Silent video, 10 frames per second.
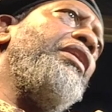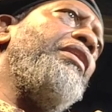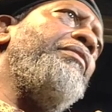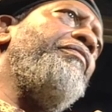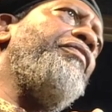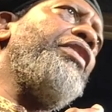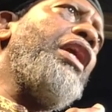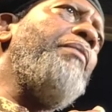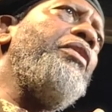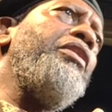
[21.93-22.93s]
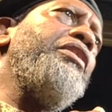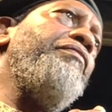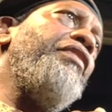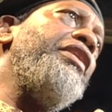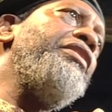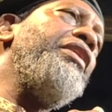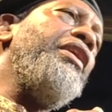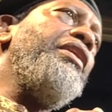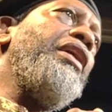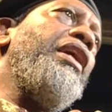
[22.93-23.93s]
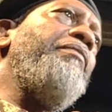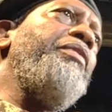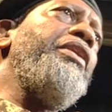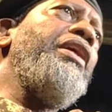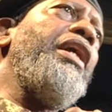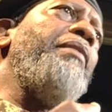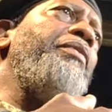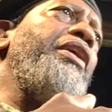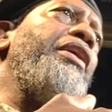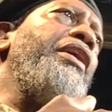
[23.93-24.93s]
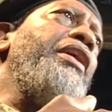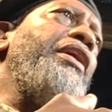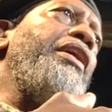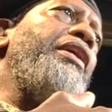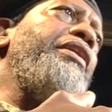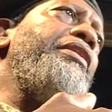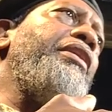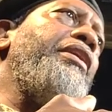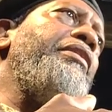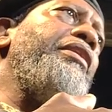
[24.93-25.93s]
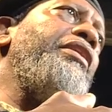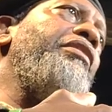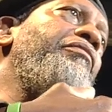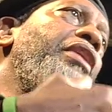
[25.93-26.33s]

um, phenomena, events that have been happening in, uh, in and